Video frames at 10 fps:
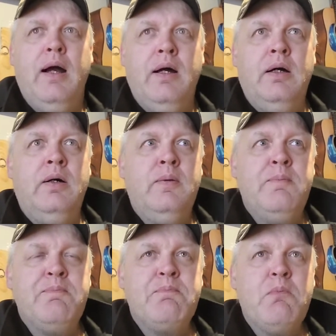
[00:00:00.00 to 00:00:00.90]

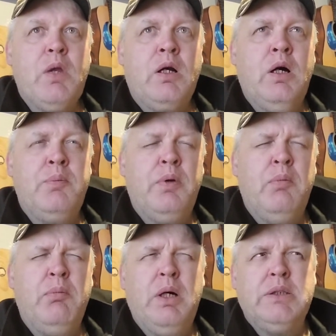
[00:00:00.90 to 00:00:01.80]
A couple
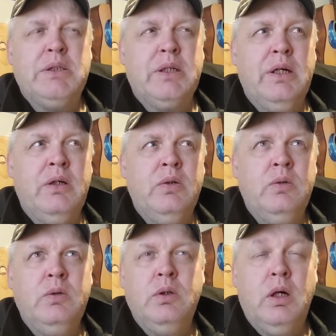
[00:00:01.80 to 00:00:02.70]
of months
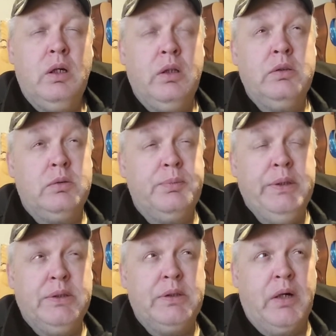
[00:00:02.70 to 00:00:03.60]
ago, it's
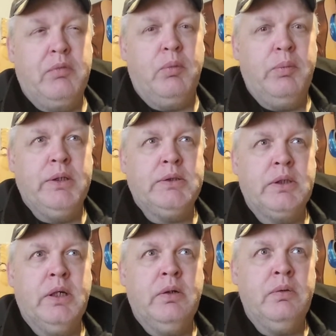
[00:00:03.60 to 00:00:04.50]
been several months
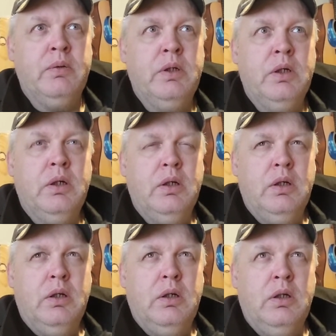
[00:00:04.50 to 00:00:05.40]
ago,
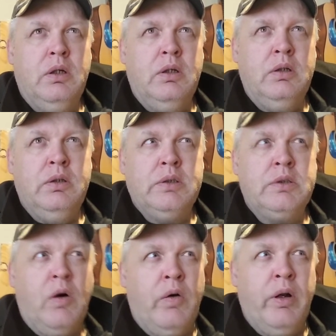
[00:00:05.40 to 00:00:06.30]
it
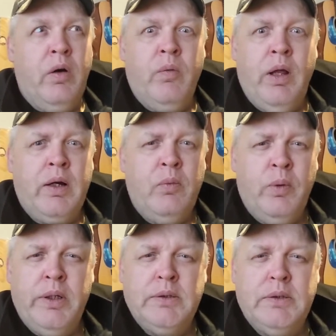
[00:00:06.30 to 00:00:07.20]
started on like a
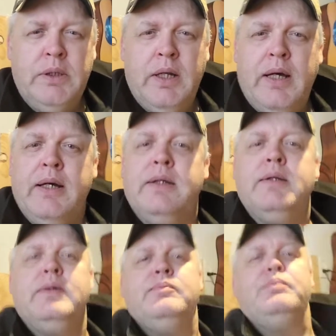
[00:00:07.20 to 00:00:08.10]
Wednesday
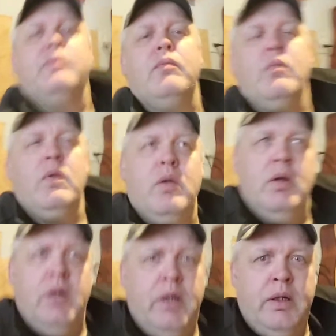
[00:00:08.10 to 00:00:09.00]
night,
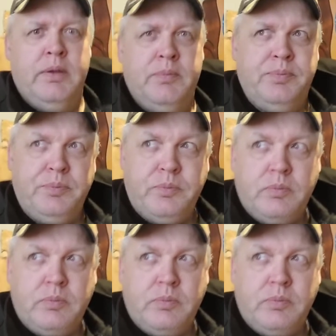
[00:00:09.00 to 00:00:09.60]
and